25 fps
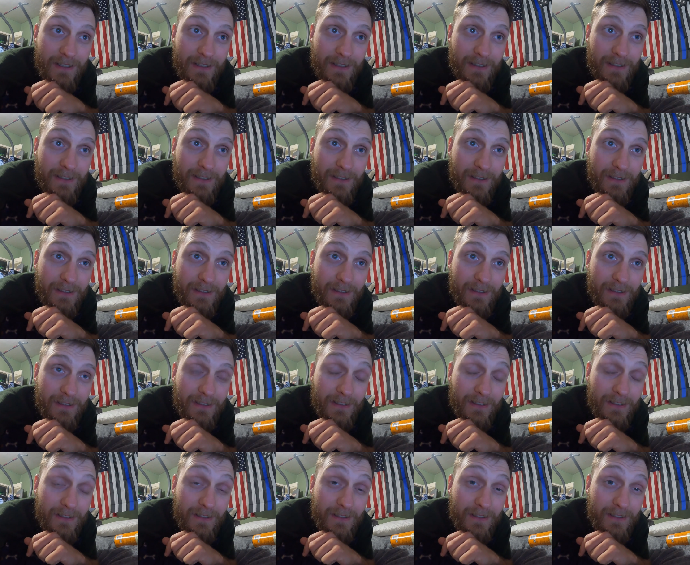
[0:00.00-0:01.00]

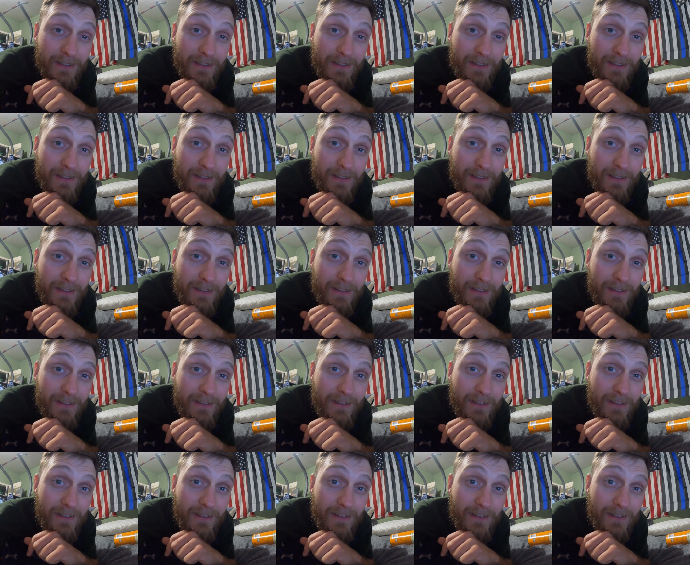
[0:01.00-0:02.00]

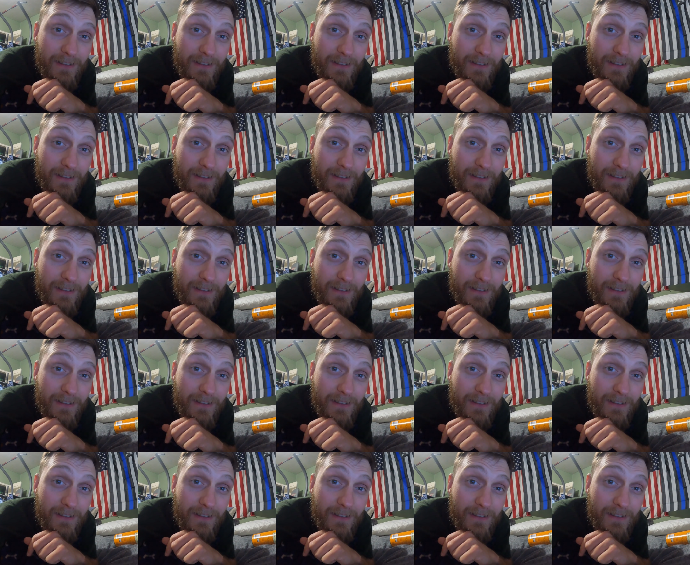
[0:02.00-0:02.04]
No one is speaking in this clip.